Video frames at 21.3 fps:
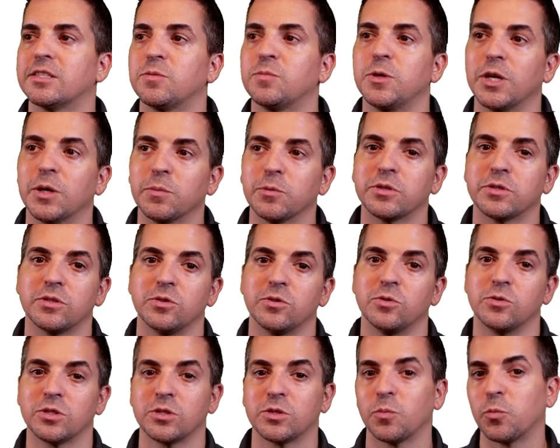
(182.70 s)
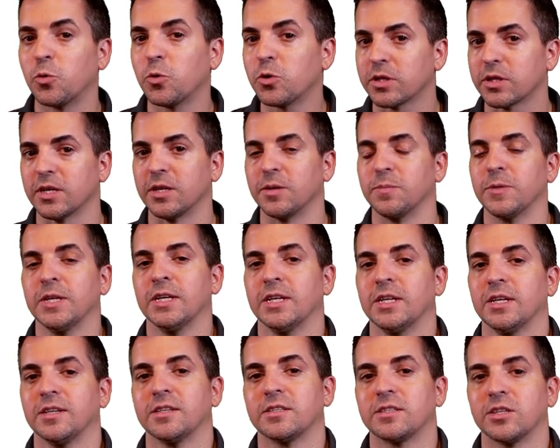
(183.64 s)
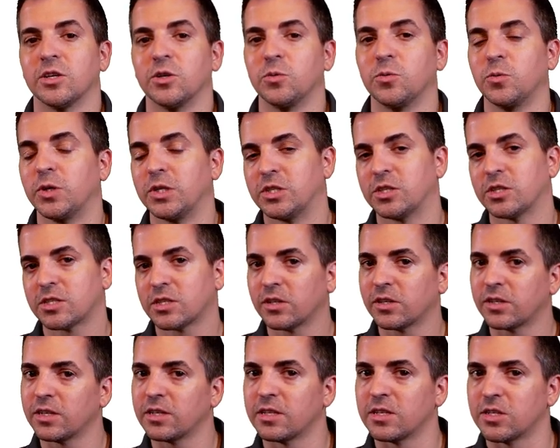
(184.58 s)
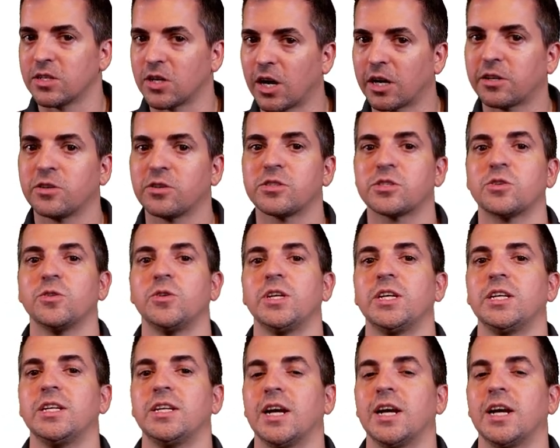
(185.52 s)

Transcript: be able to support them. So we just looked at the doctor screen.